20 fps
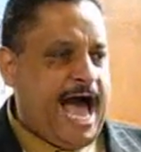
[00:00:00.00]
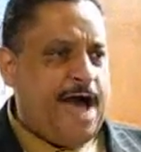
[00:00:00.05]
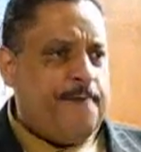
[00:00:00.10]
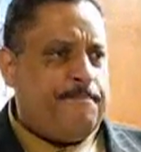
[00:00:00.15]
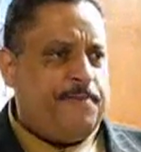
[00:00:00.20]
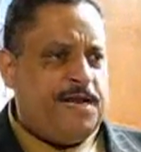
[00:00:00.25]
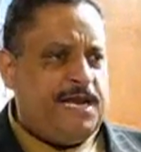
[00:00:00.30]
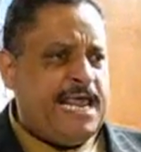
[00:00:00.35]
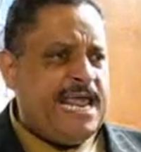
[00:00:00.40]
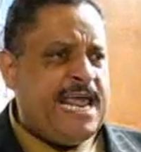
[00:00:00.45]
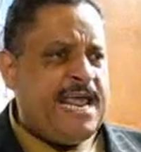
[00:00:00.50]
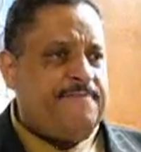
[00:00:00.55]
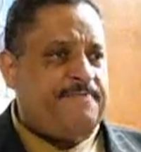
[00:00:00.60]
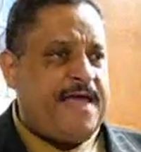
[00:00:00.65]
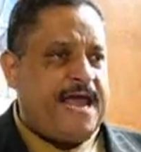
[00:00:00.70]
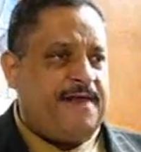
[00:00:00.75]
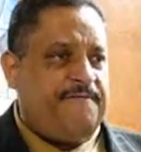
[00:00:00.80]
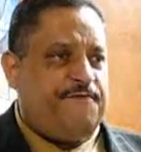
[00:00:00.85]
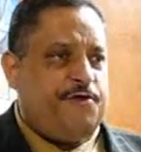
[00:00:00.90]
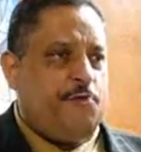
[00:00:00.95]
I believe
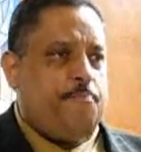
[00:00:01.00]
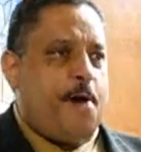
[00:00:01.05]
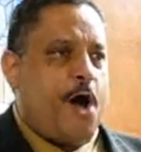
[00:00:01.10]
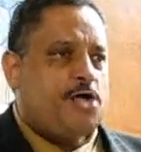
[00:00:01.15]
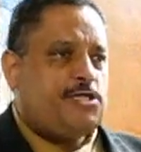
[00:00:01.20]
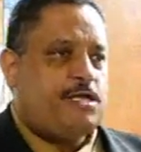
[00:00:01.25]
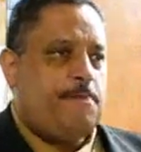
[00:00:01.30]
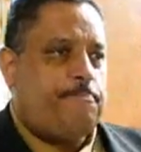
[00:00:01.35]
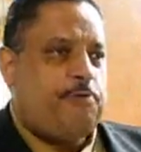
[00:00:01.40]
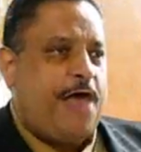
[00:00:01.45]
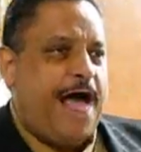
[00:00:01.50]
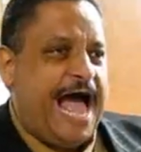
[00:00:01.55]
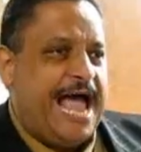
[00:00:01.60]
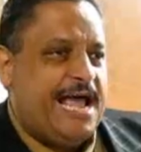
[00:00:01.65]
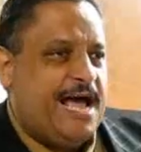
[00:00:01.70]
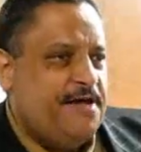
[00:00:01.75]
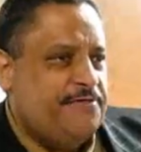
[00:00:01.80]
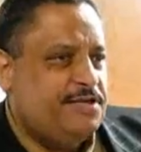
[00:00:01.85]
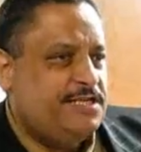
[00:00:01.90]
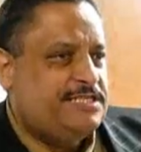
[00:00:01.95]
that if you
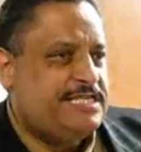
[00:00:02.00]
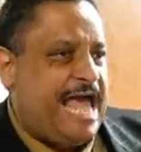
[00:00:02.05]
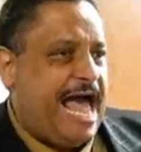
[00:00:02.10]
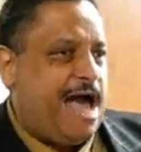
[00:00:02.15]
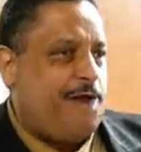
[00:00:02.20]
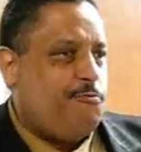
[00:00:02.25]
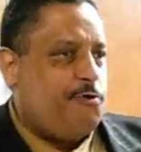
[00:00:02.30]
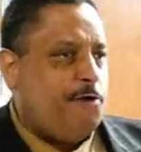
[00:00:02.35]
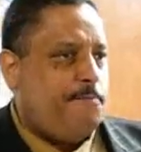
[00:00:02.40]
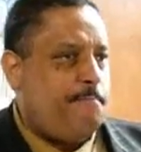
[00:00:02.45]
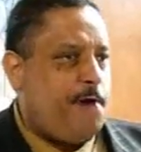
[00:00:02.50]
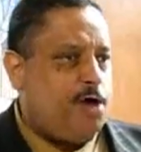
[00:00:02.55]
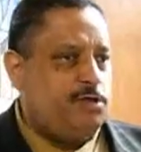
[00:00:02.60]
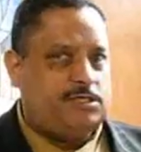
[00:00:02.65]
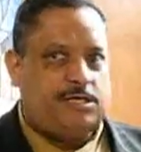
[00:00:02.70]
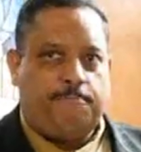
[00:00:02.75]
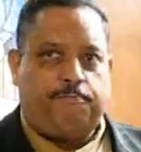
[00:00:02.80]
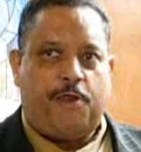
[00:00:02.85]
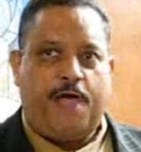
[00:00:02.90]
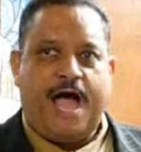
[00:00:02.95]
multiply others, God will
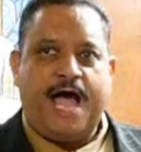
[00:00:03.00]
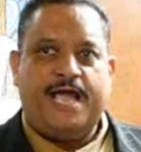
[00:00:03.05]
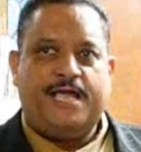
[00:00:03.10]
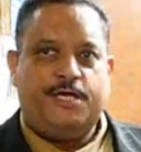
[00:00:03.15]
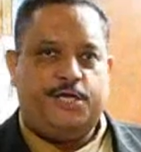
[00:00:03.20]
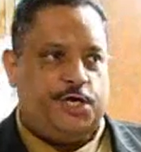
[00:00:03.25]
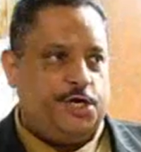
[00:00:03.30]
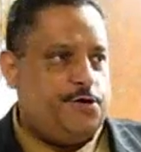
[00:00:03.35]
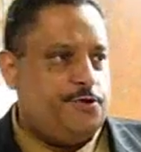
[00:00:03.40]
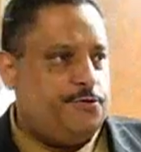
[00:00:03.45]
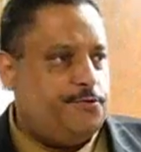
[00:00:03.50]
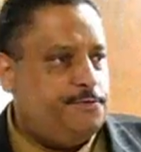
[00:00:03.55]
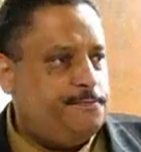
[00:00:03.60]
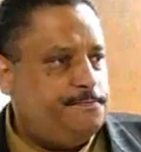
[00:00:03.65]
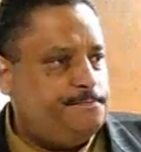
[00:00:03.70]
multiply you.